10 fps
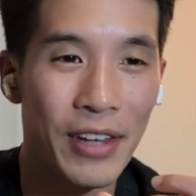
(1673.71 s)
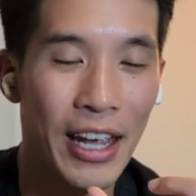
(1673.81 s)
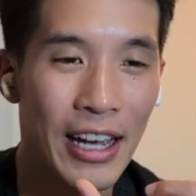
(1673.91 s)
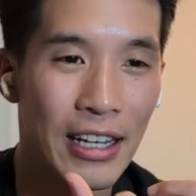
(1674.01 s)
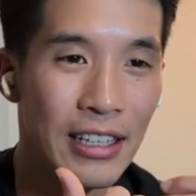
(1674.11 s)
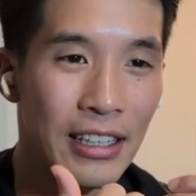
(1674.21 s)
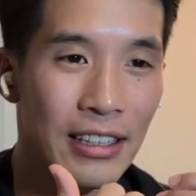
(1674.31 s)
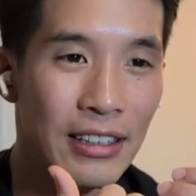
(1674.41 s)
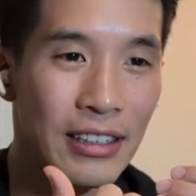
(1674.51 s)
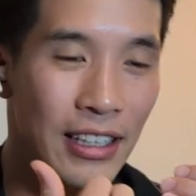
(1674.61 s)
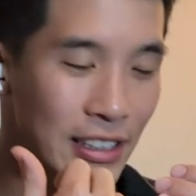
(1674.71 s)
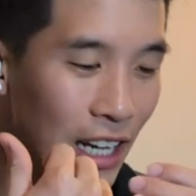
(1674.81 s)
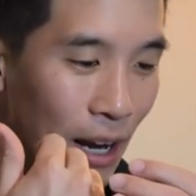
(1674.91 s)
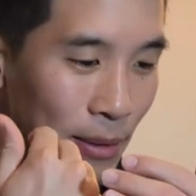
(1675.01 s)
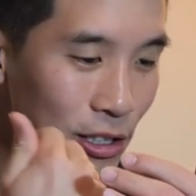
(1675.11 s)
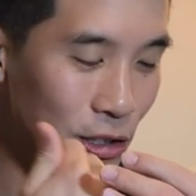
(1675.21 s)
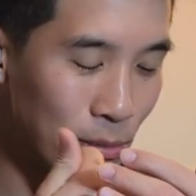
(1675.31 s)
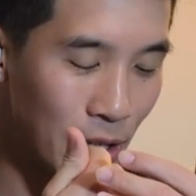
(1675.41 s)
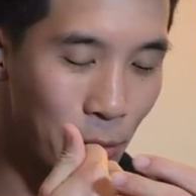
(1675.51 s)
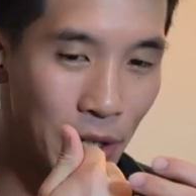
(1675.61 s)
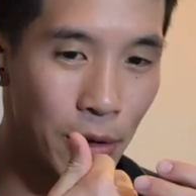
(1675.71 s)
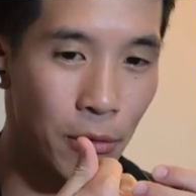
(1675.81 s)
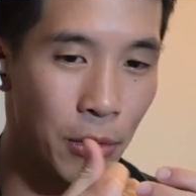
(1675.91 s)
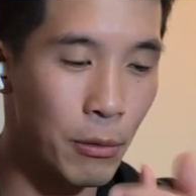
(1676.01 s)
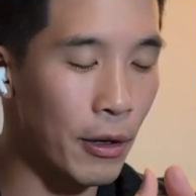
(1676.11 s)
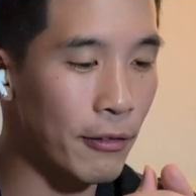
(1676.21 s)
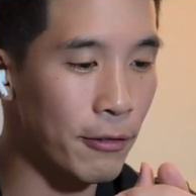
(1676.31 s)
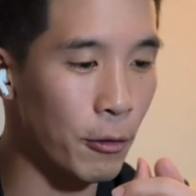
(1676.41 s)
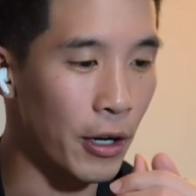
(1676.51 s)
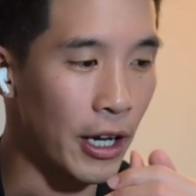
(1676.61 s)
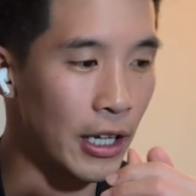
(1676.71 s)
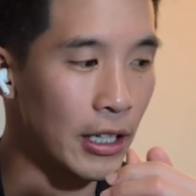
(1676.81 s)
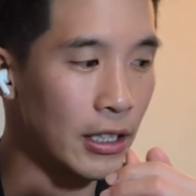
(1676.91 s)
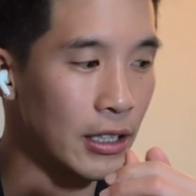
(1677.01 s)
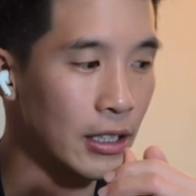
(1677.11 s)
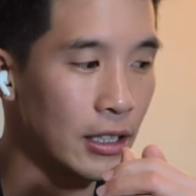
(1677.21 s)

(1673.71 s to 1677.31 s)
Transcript: and like I said, I'm assuming we went for a